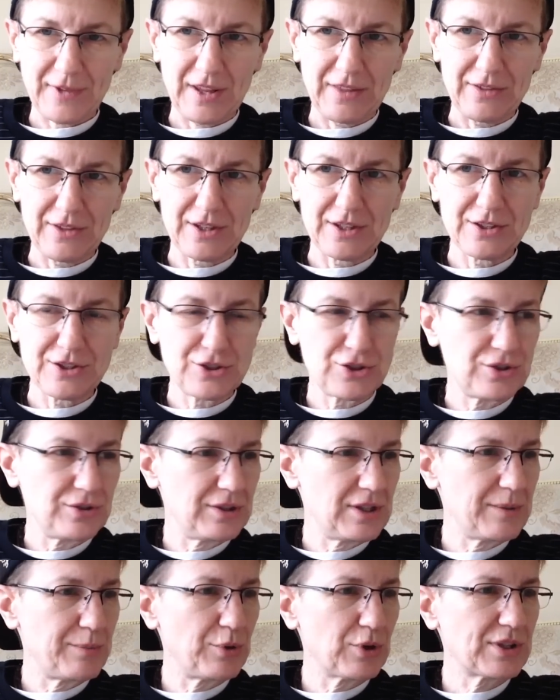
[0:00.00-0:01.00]
the
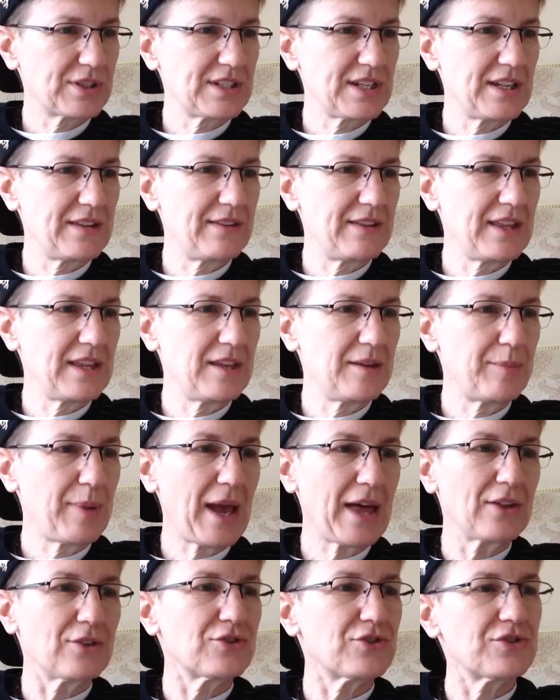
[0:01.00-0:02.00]
the books in the
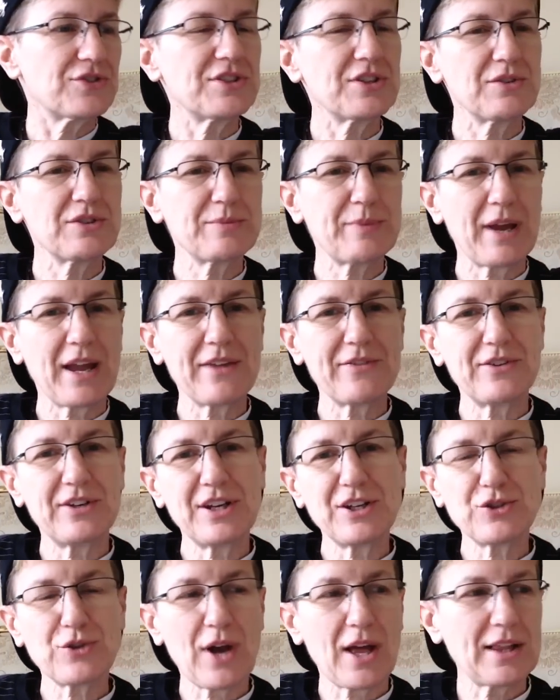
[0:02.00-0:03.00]
Palliser series by
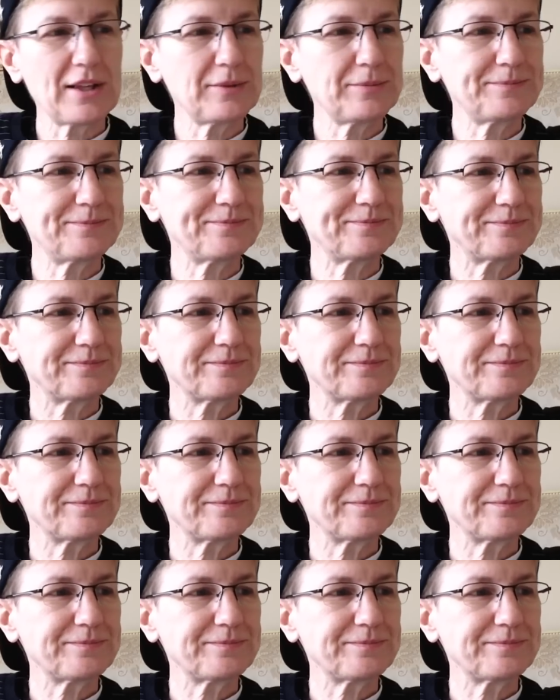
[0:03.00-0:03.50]
Anthony Trollope.